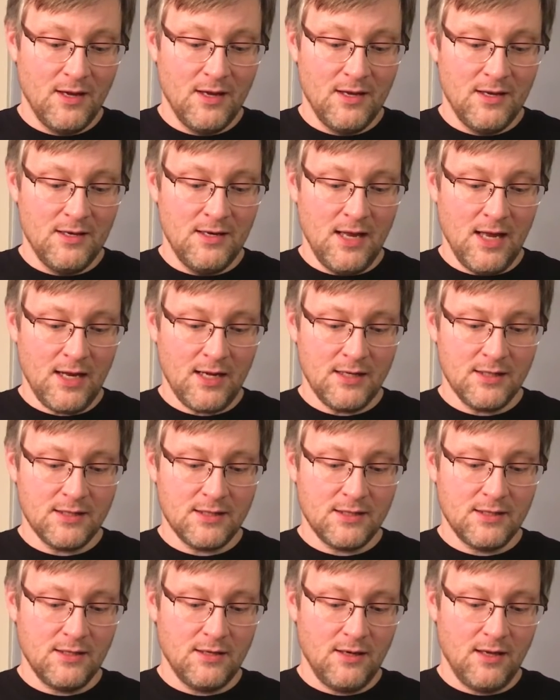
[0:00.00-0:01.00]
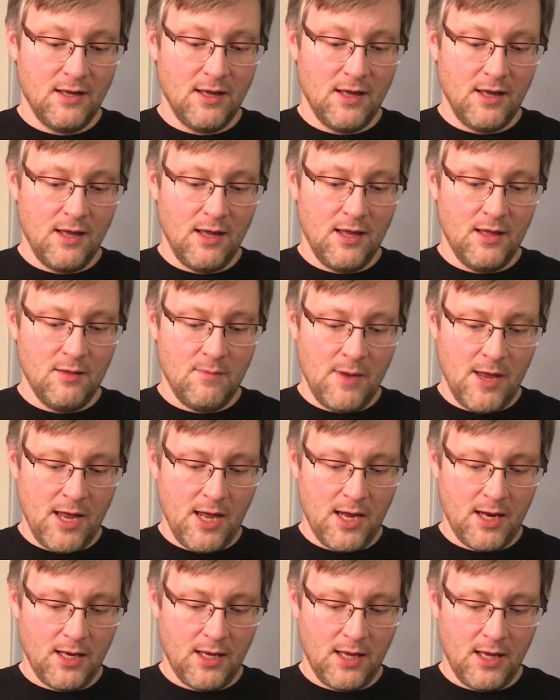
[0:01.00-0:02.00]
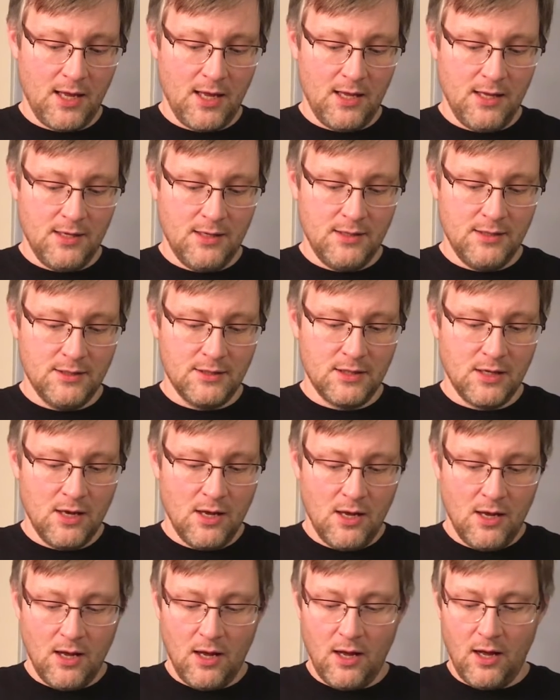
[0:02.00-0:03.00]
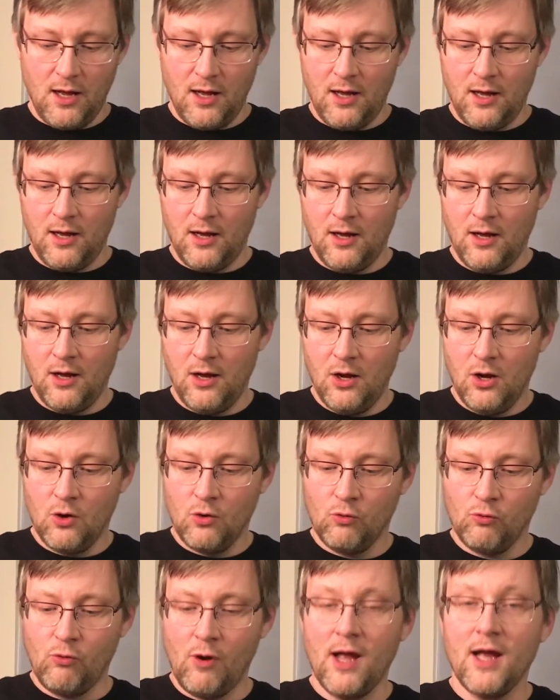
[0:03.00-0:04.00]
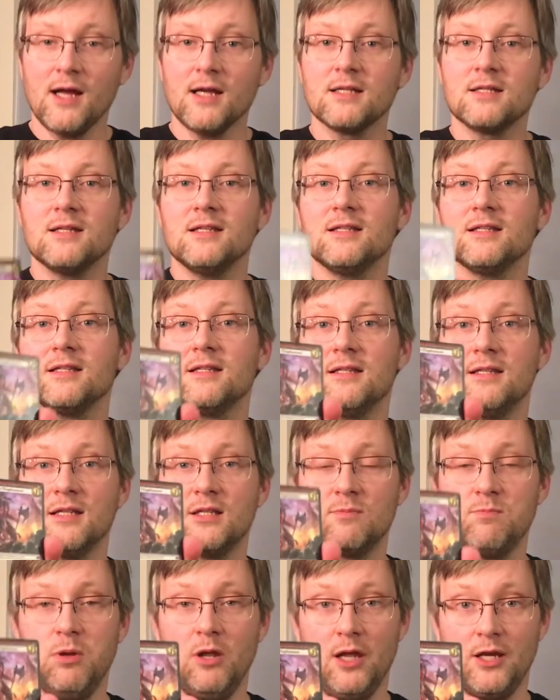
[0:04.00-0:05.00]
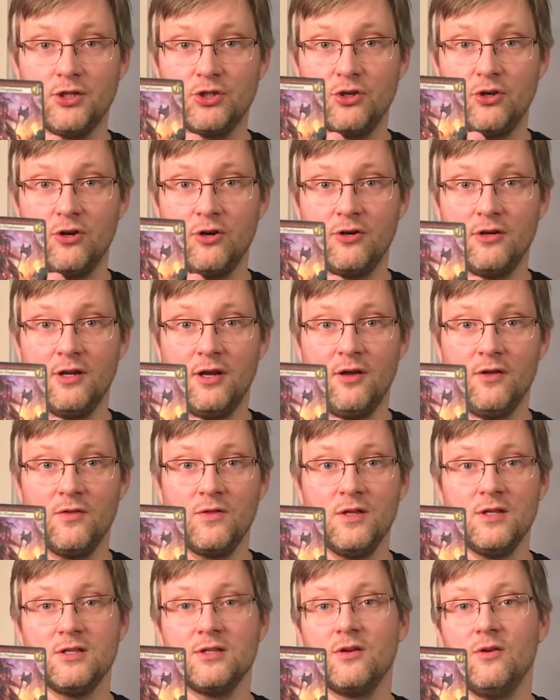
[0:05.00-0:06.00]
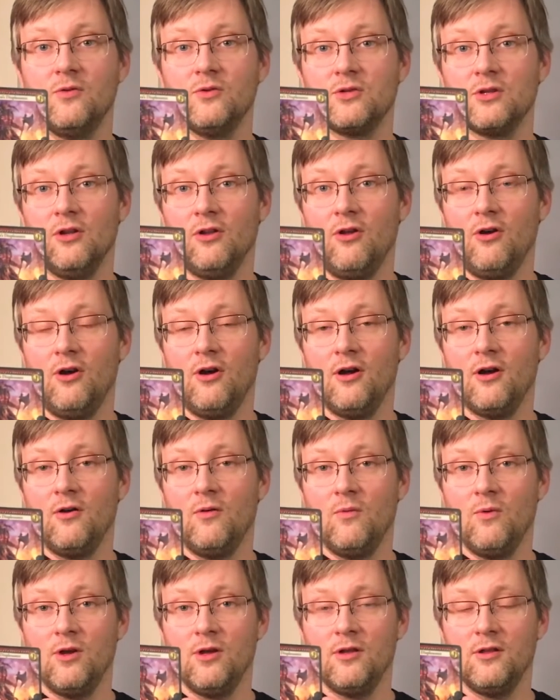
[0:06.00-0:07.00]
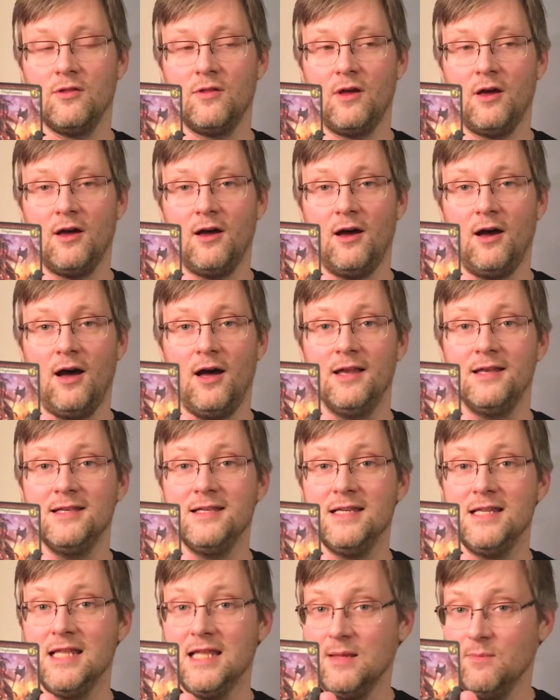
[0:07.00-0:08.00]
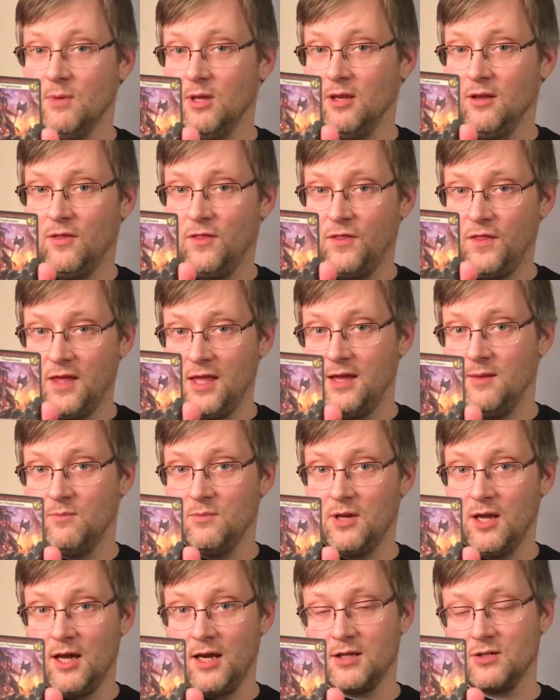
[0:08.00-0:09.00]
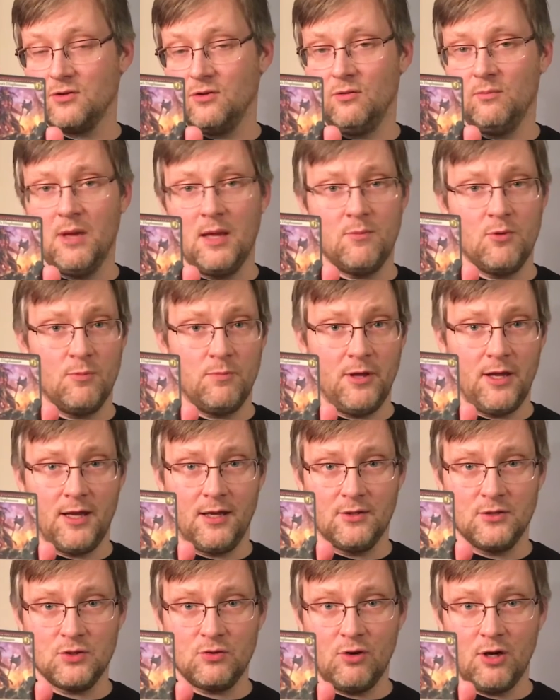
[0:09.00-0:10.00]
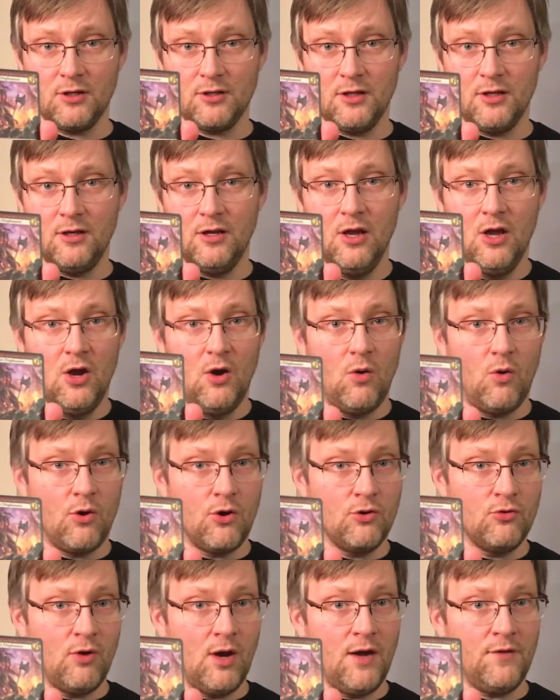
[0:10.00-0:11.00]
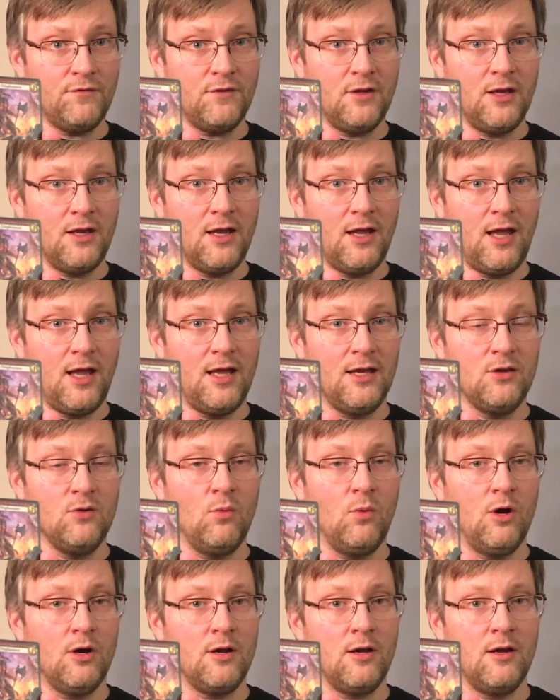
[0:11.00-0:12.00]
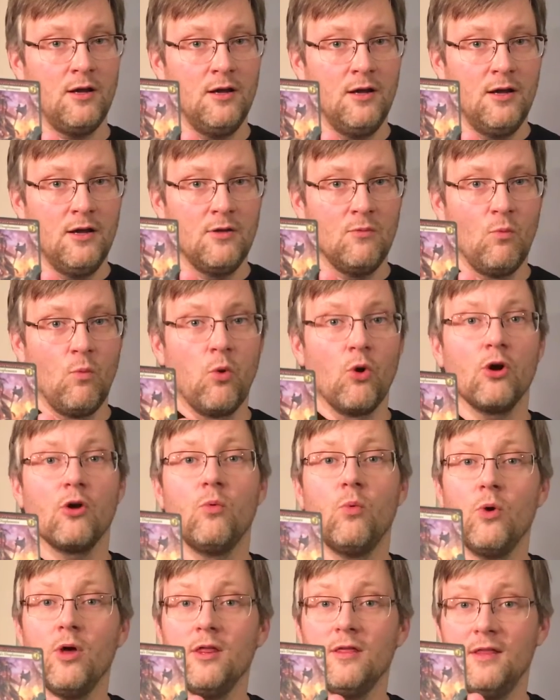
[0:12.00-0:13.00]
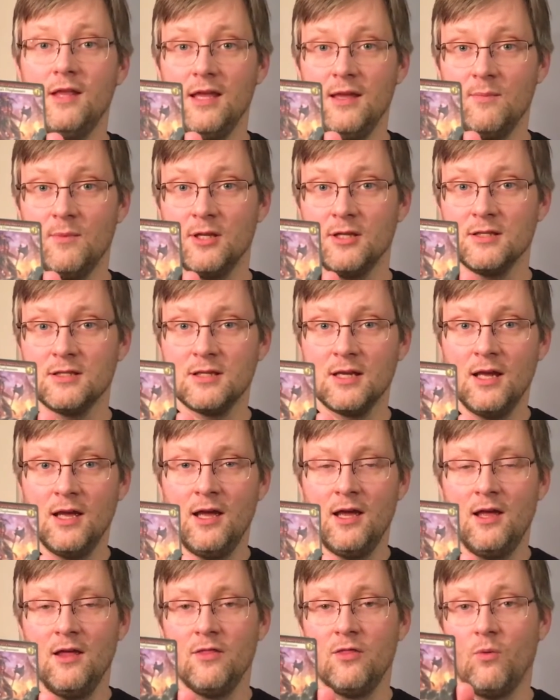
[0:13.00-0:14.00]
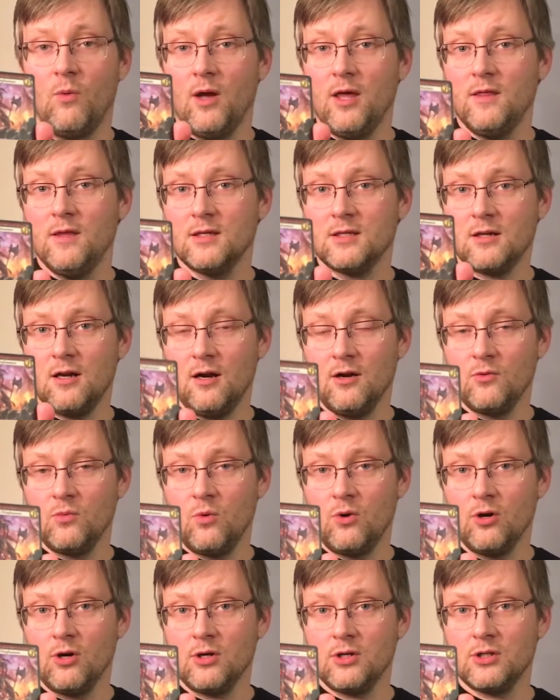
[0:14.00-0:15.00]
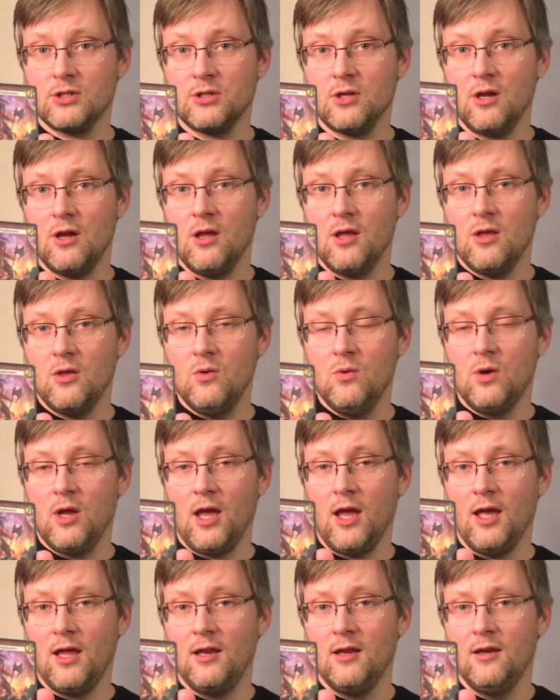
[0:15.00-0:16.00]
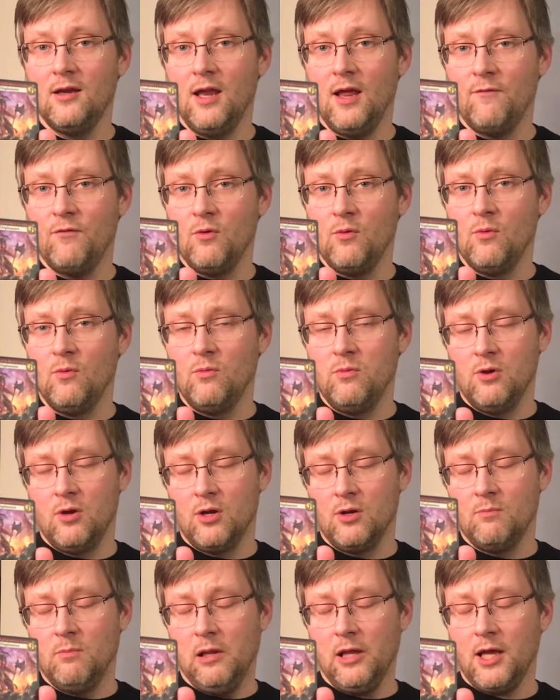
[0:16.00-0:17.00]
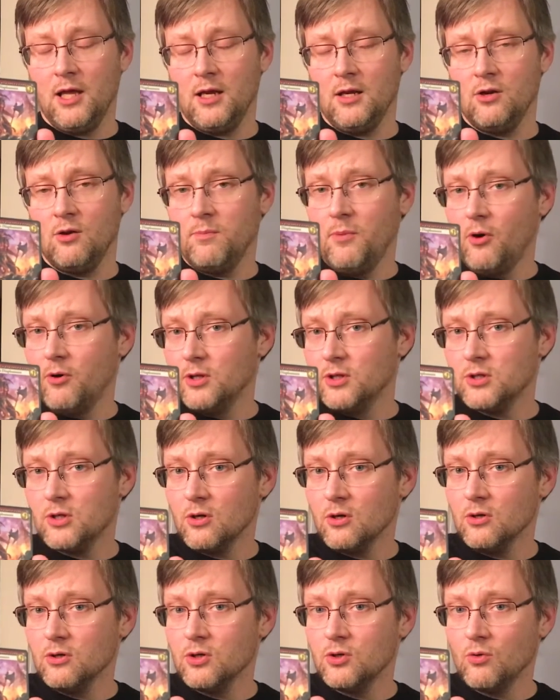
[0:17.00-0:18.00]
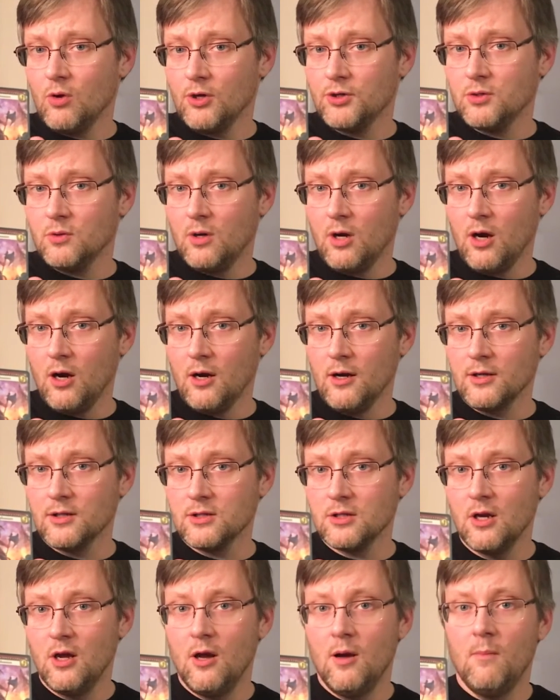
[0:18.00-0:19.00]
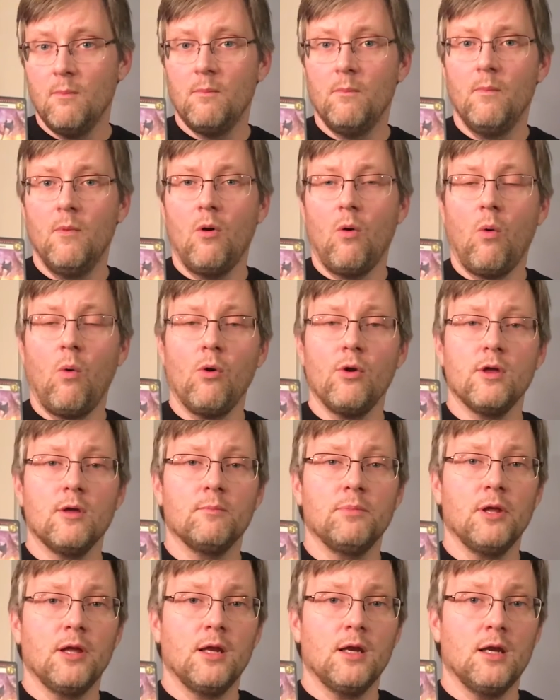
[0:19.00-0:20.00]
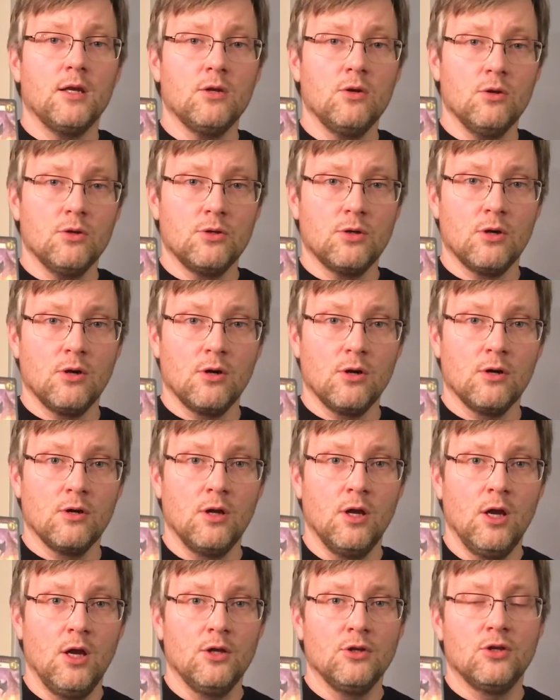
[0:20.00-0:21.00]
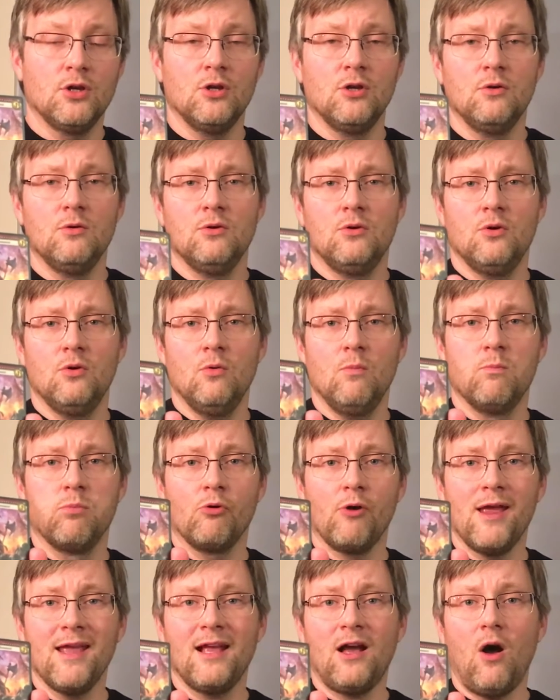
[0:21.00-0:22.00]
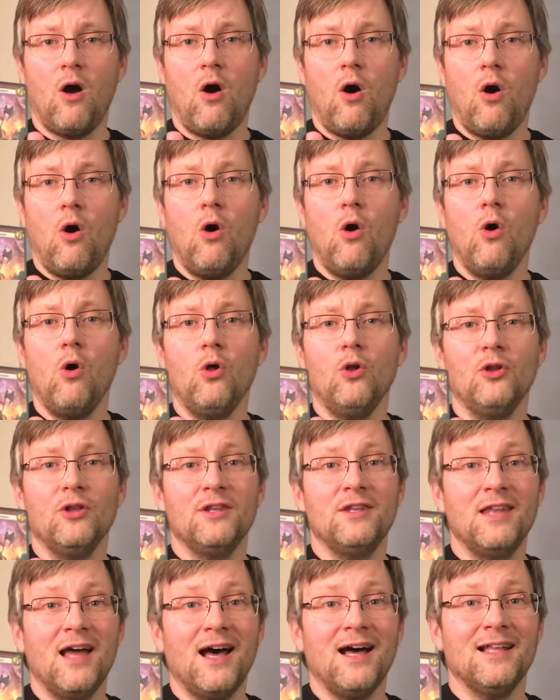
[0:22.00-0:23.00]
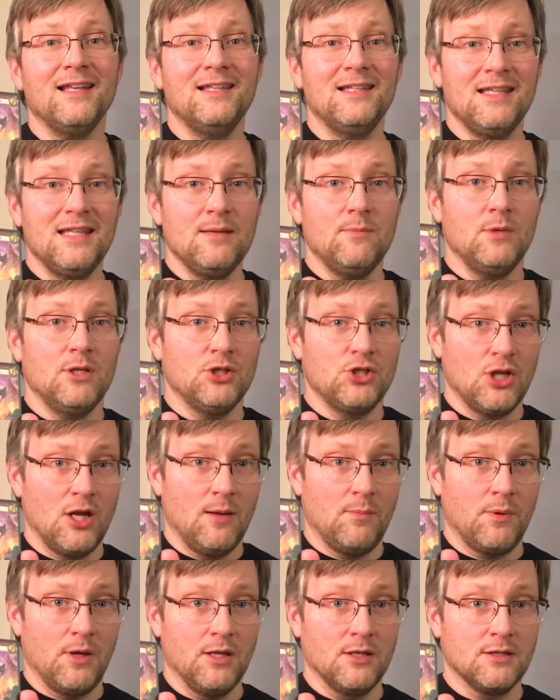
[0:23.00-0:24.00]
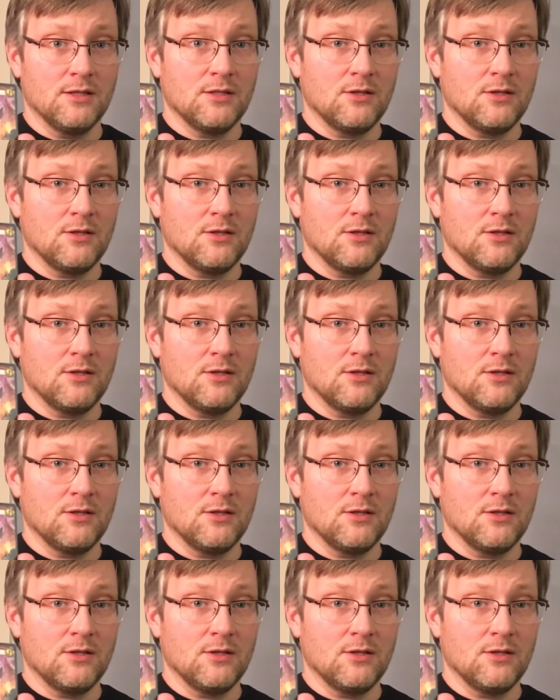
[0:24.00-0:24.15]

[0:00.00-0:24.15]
Next in the pack is Raxxa's Displeasure. Now this goes along with a demon-themed deck, so maybe you're playing Constructed or you're drafting and you want to work with demons. The way this card works, you can play it on your opponent's turn to draw 2 cards, or you can play it on your turn to break all non-demon champions.